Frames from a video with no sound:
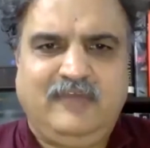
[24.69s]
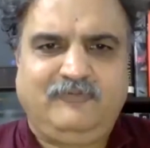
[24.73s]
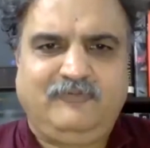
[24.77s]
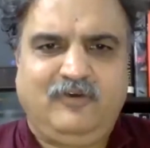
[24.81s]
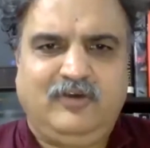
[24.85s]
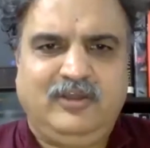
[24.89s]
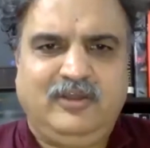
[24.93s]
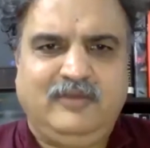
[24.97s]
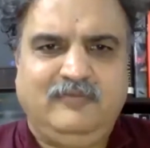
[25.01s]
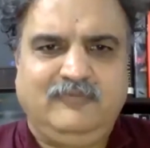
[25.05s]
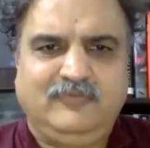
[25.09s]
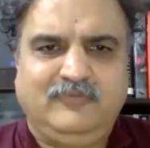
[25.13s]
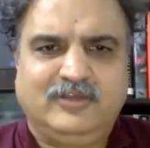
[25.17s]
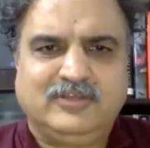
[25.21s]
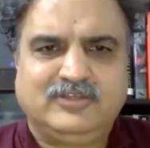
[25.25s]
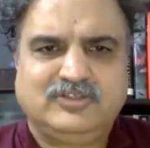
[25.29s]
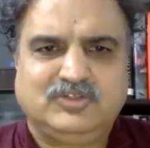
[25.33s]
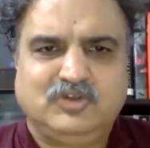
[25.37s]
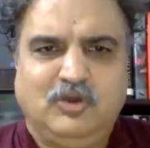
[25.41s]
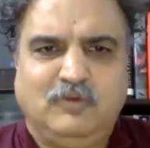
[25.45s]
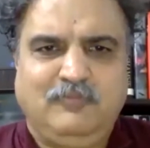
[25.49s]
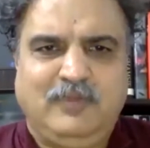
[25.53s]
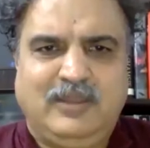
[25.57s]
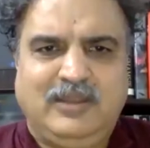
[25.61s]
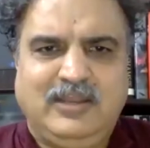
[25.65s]
for him were
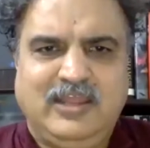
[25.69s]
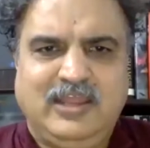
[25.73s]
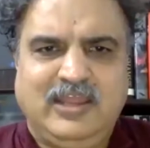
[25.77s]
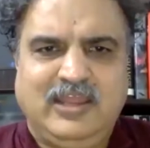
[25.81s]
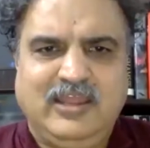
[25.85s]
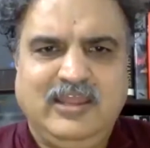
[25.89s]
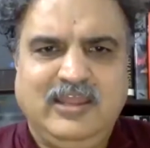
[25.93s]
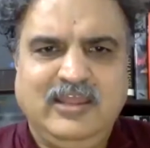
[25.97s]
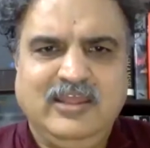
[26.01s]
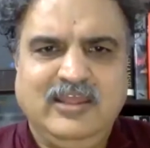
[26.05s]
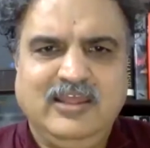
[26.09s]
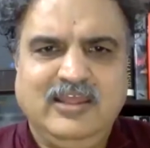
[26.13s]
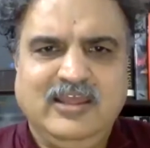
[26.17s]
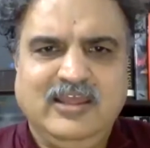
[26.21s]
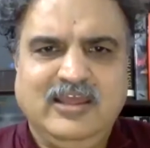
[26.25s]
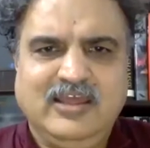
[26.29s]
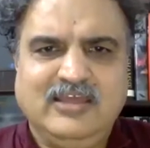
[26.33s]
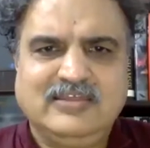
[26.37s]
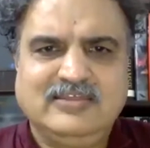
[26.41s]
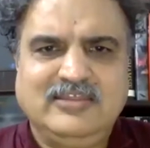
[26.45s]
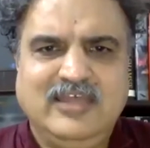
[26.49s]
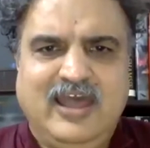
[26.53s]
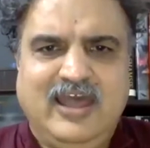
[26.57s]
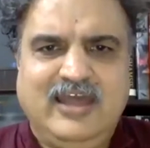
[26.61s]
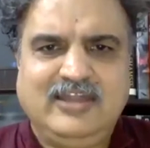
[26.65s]
so many
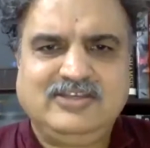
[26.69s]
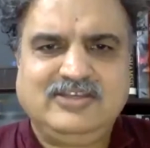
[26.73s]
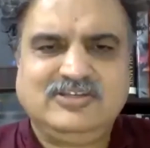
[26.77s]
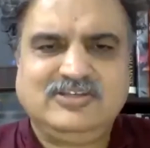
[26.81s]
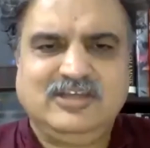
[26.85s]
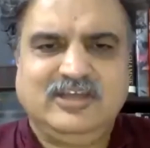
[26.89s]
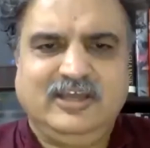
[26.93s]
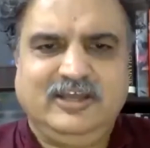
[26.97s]
that